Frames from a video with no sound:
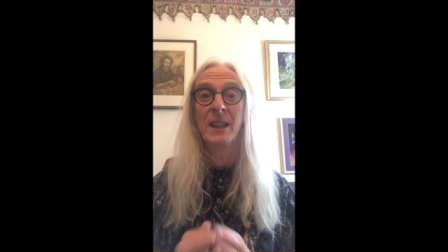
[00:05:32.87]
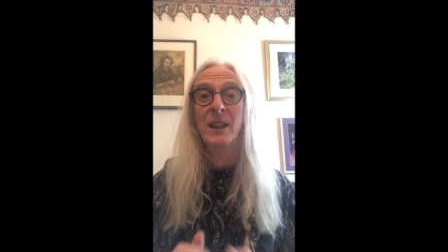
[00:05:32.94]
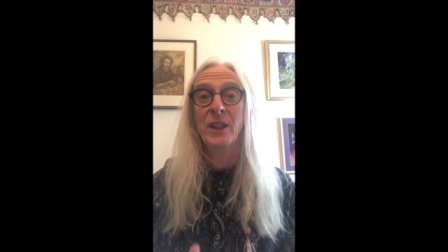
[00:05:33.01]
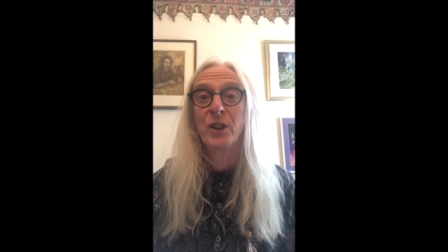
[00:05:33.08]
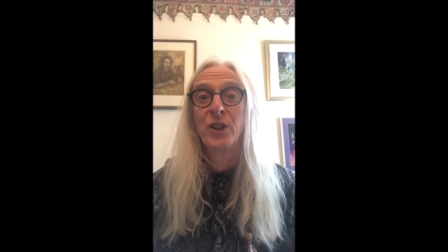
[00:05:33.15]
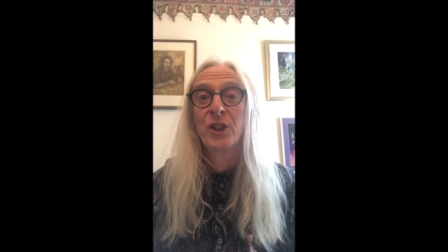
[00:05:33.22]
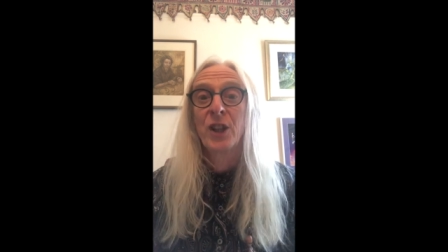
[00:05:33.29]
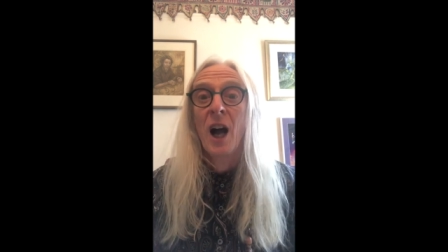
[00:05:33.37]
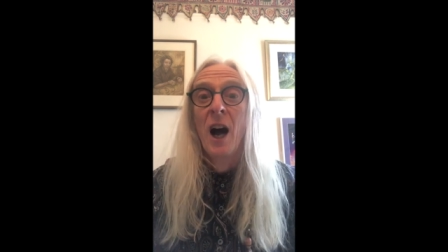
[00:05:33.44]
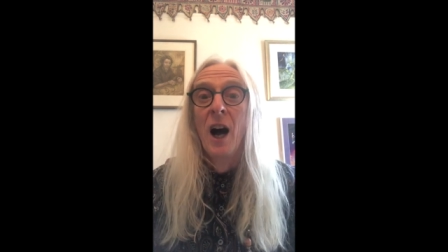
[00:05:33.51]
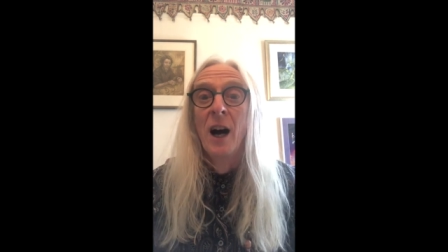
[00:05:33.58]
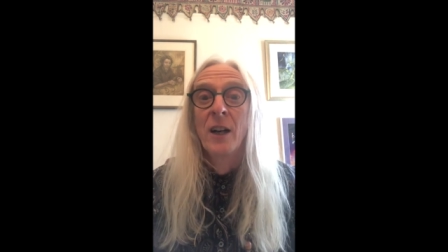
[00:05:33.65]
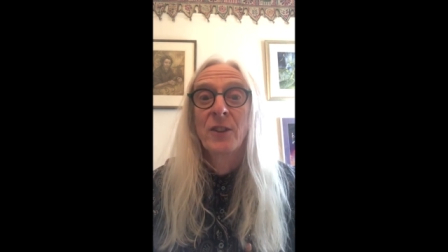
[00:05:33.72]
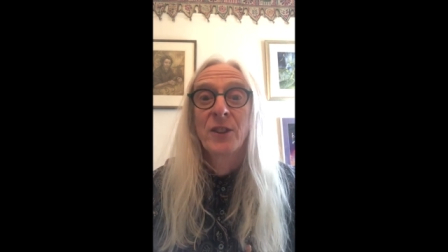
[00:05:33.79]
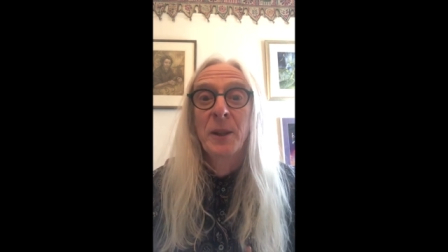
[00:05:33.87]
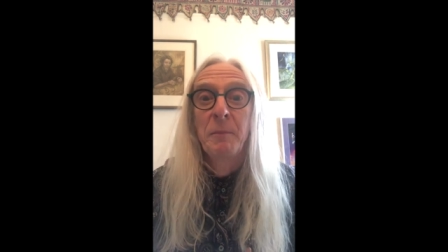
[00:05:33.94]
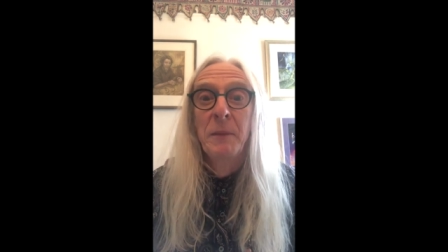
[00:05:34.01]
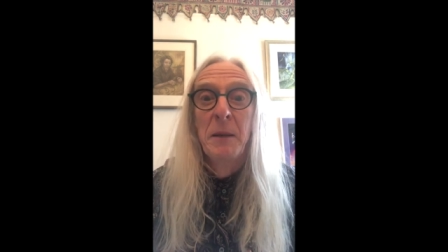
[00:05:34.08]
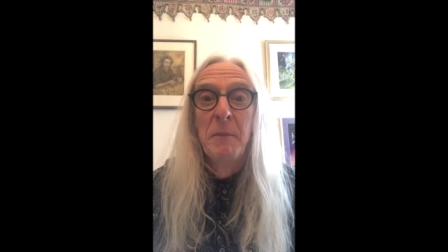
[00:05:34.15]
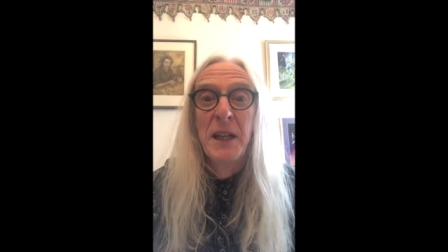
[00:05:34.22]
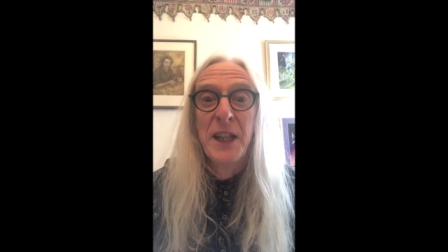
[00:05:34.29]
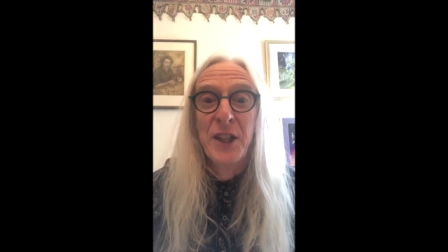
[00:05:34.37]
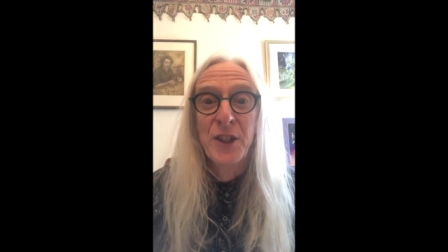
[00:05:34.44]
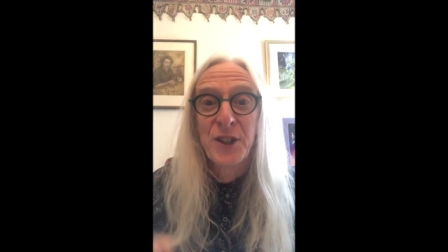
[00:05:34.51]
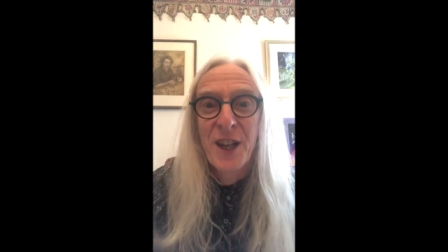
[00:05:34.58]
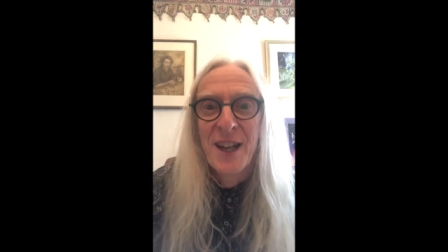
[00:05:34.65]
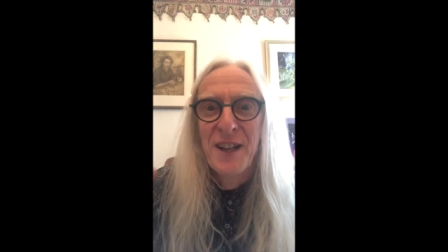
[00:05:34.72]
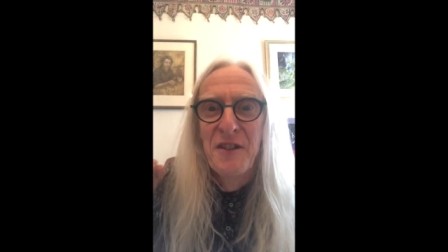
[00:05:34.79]
And Shah simply
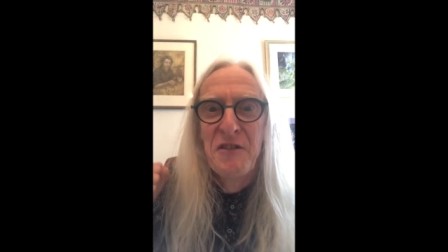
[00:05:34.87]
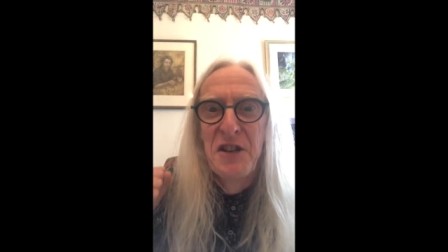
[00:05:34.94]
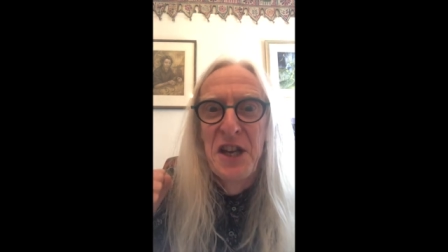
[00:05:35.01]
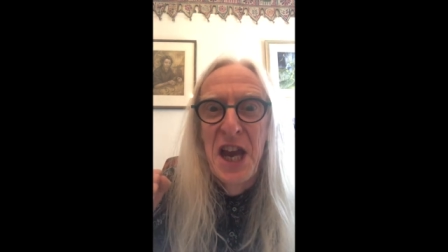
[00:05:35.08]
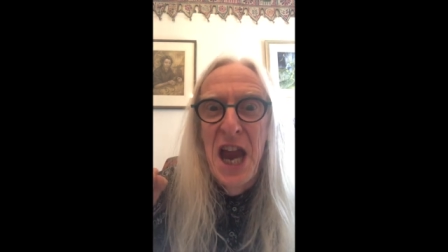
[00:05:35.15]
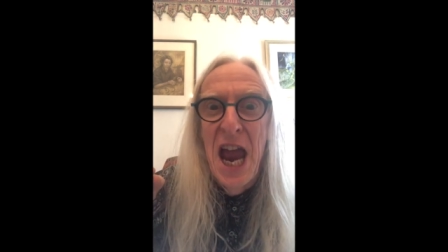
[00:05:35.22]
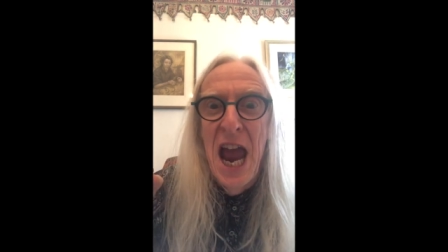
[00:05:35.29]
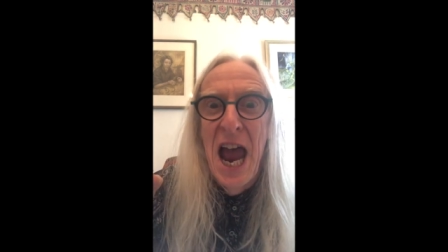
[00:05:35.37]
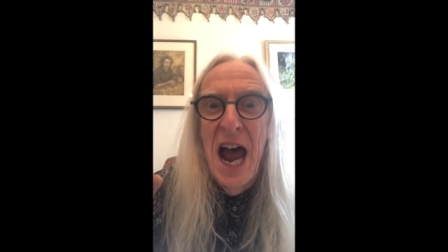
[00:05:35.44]
means yeah.